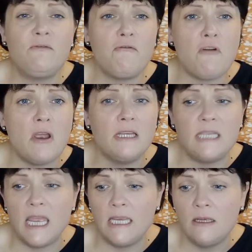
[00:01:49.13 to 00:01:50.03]

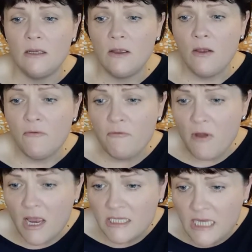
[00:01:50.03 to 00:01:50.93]
Friday
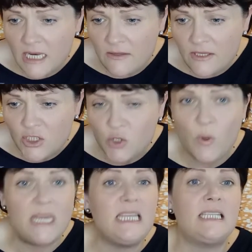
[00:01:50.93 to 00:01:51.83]
the
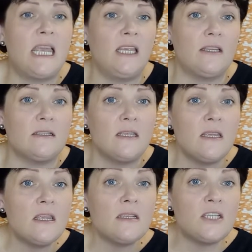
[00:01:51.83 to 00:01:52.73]
22nd.
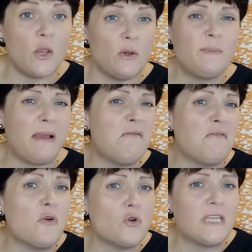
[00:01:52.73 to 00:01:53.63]
So it's about
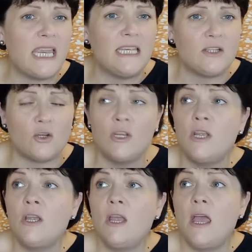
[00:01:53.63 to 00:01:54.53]
4 days on.
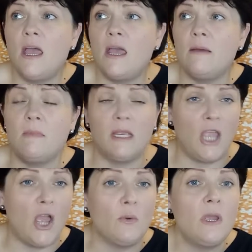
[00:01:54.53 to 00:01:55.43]

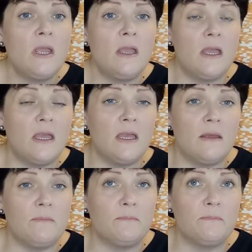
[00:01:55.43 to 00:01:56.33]

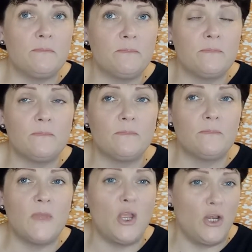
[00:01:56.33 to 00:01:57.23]
Earlier
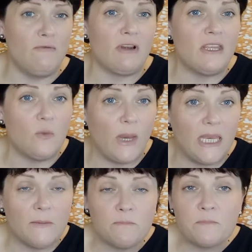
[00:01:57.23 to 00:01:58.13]
on in the
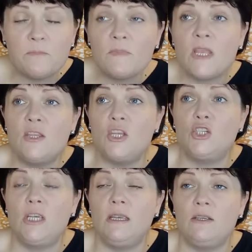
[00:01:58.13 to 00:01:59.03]
week that
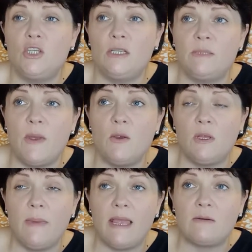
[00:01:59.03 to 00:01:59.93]
she
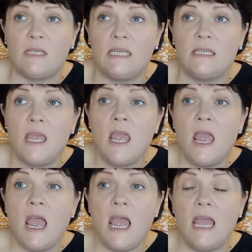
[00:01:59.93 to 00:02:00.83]
spoke about it,
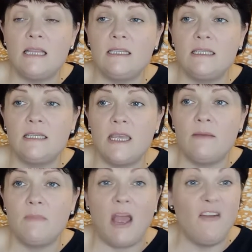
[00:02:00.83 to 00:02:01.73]
and
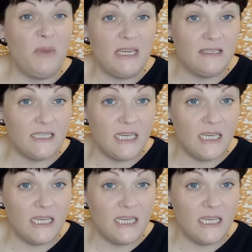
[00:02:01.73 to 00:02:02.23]
I've been